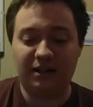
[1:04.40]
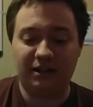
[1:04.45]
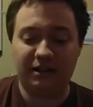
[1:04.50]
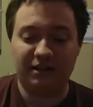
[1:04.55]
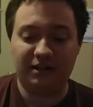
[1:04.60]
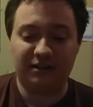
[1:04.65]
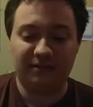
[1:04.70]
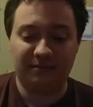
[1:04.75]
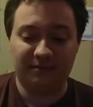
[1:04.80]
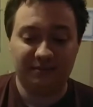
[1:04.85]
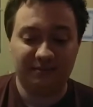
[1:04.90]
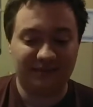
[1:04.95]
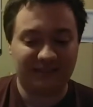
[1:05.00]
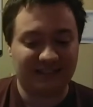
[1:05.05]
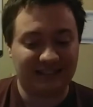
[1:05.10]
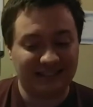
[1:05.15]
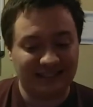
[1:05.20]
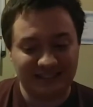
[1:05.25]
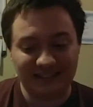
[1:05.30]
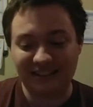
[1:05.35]
Uh,
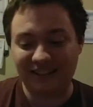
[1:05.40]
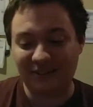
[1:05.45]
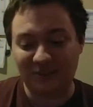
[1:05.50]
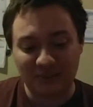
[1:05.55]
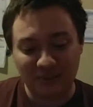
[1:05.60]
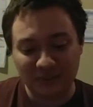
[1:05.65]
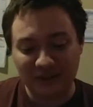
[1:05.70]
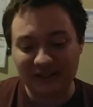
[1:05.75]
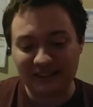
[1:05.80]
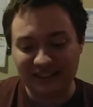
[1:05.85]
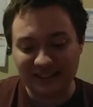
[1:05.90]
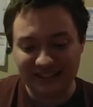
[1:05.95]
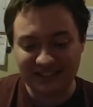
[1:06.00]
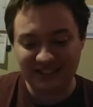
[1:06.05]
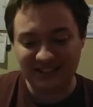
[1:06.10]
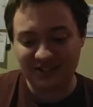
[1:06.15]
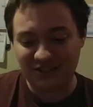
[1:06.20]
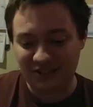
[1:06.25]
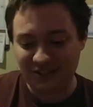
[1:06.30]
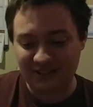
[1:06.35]
the one thing
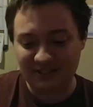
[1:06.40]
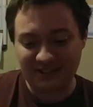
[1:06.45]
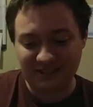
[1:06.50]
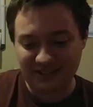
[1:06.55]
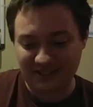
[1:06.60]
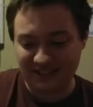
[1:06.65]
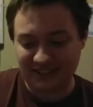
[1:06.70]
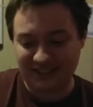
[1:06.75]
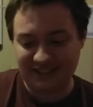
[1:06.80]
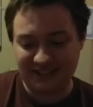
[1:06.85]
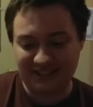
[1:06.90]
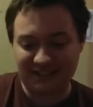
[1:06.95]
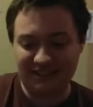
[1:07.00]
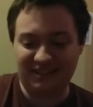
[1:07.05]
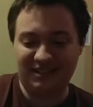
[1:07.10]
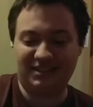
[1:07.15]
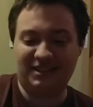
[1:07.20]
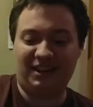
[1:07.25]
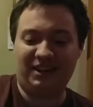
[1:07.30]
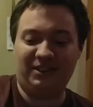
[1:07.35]
it struggles
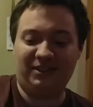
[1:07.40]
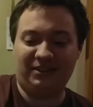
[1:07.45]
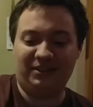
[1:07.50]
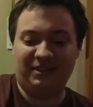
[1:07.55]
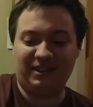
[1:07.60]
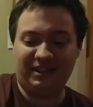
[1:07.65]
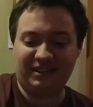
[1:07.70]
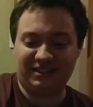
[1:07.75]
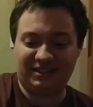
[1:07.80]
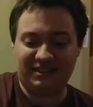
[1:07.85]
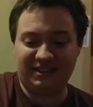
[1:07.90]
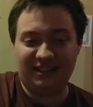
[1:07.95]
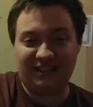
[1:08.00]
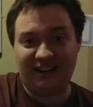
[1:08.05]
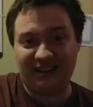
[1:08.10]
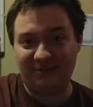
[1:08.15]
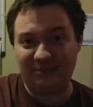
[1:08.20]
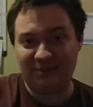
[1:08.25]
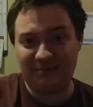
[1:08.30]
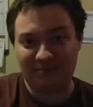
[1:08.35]
against is other decks that
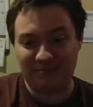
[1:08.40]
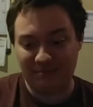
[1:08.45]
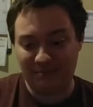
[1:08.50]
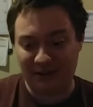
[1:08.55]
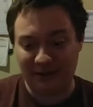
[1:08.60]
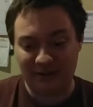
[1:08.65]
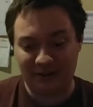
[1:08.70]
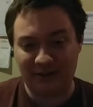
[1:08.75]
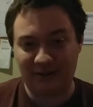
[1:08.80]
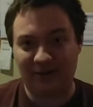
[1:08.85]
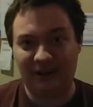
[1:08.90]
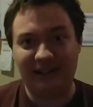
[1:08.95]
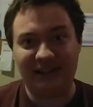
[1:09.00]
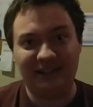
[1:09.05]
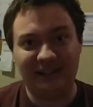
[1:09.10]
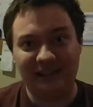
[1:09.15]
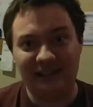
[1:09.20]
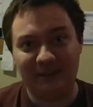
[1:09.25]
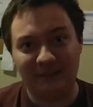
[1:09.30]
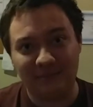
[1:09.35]
have a better
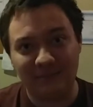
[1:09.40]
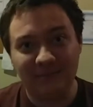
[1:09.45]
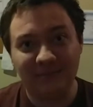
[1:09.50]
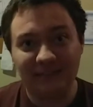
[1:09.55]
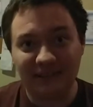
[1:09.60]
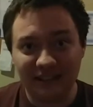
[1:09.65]
grind game.